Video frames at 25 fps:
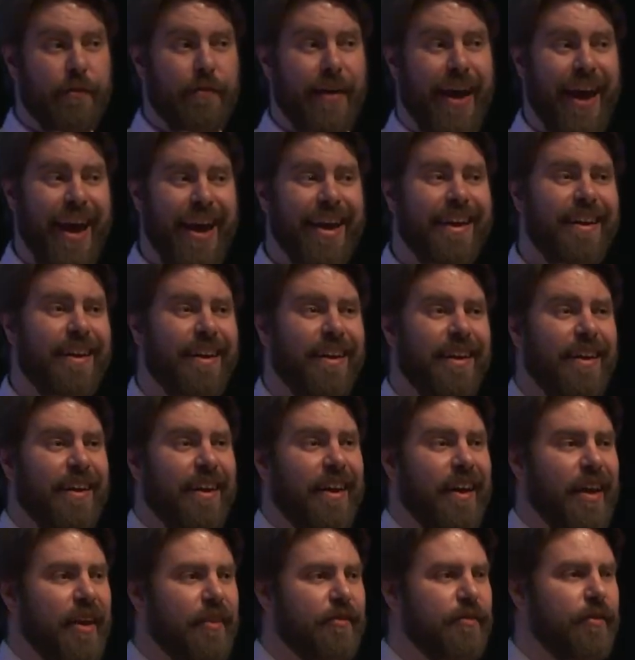of Eigg
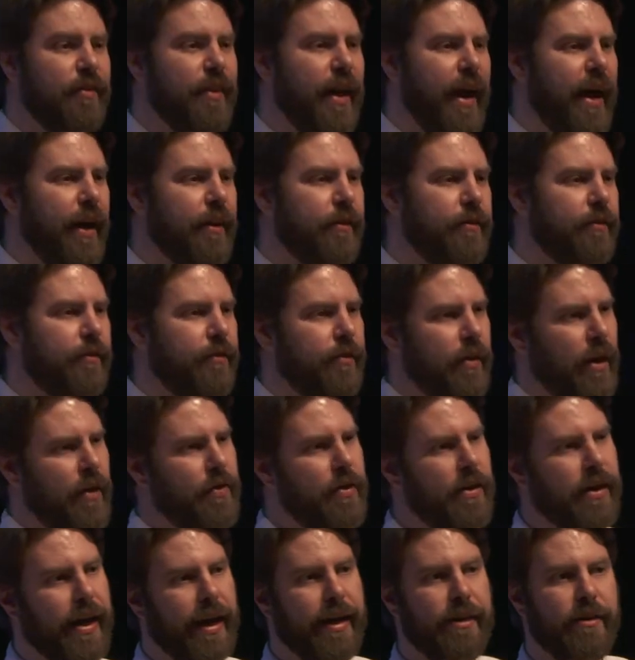is that in
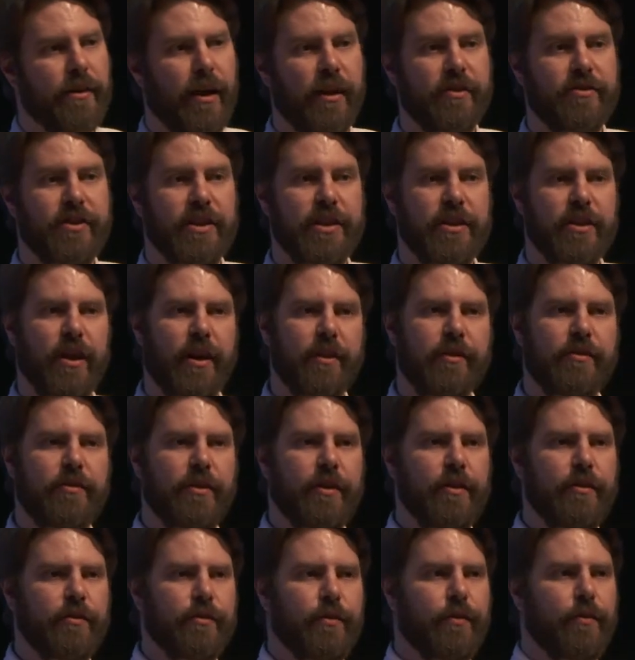the late
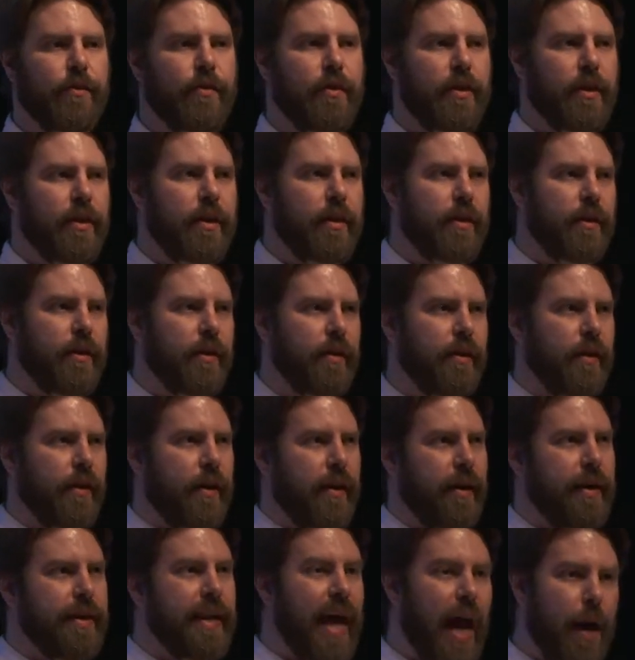1990s, the
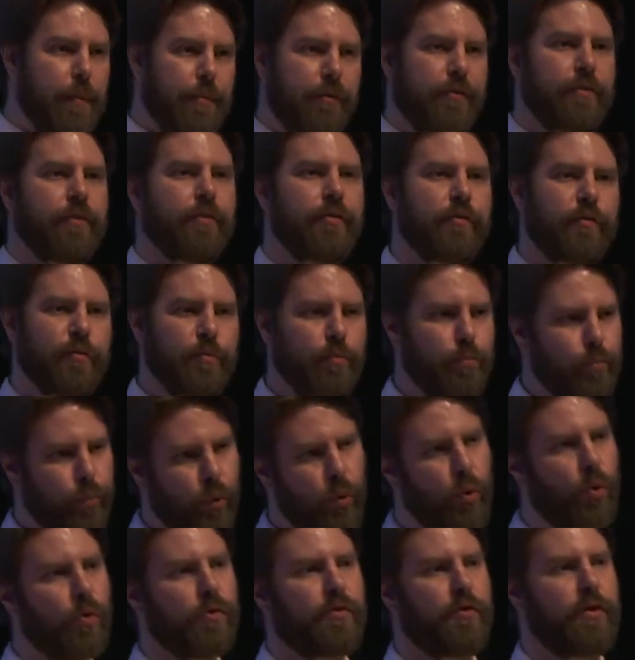inhabitants
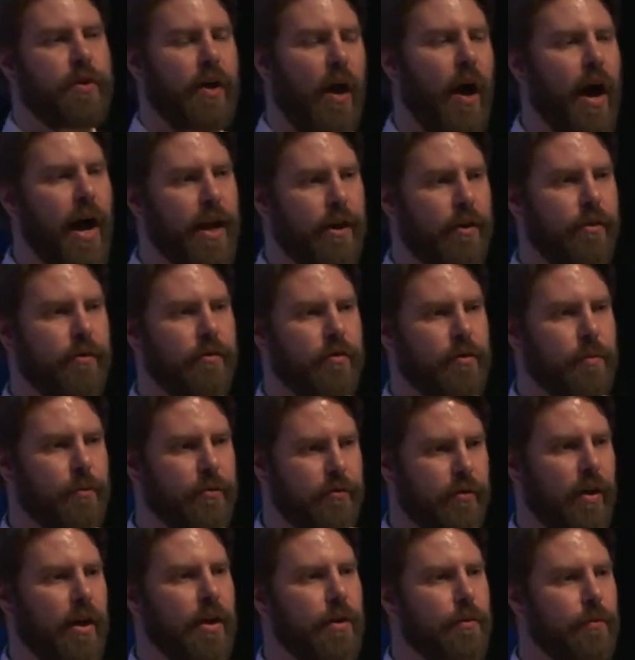bought the island
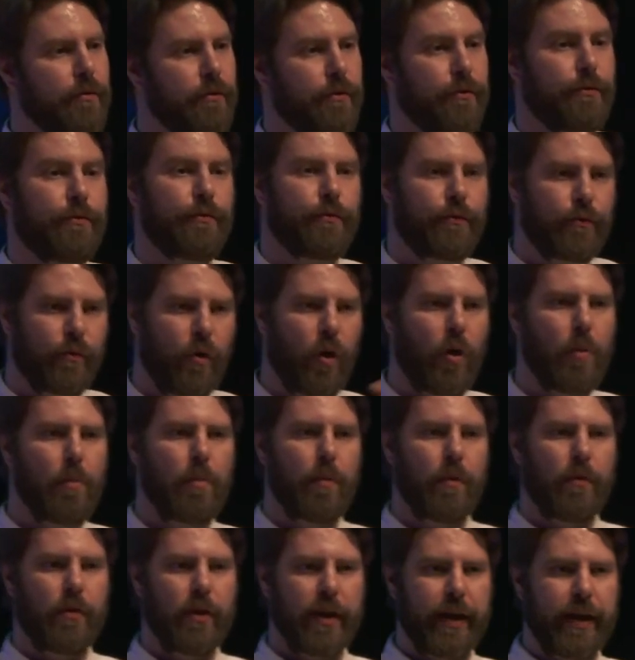themselves
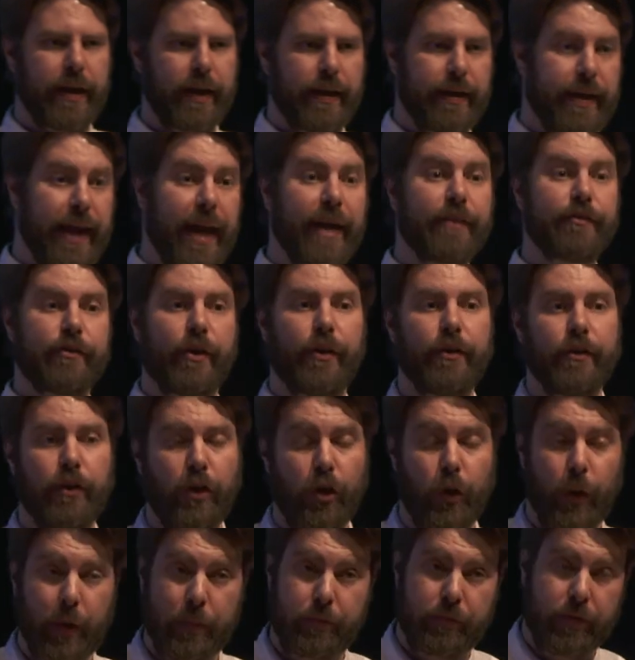from the landowner
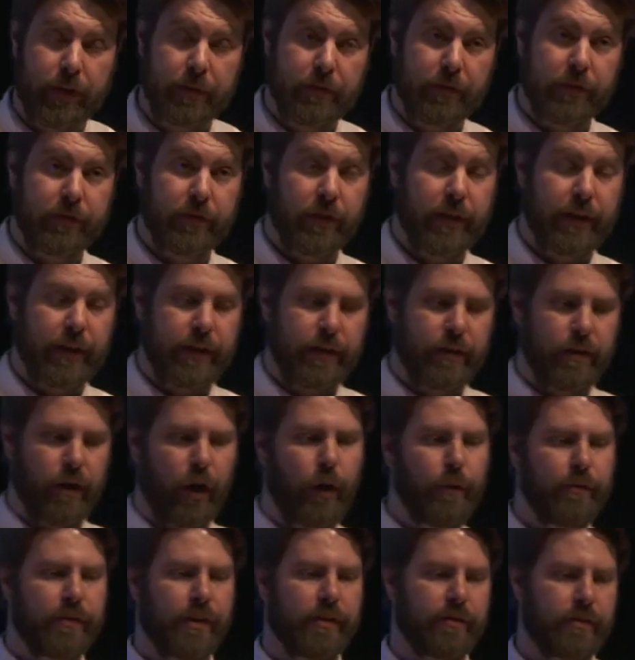who had previously
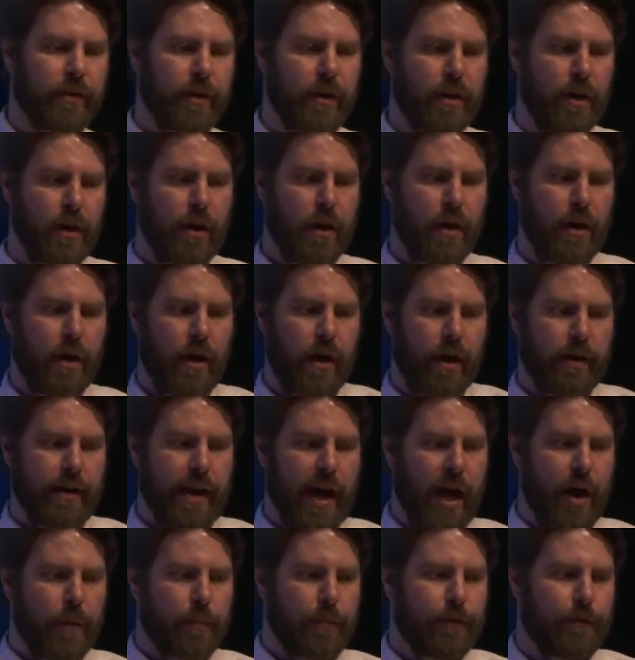owned it.
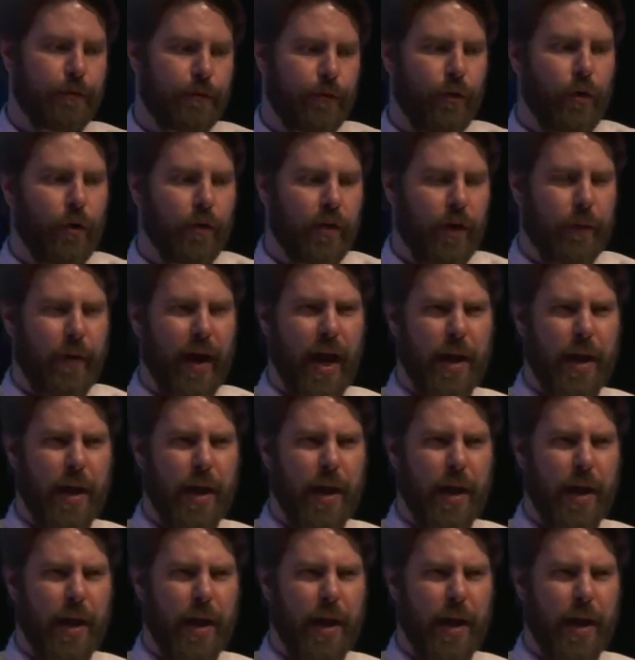Now, before they were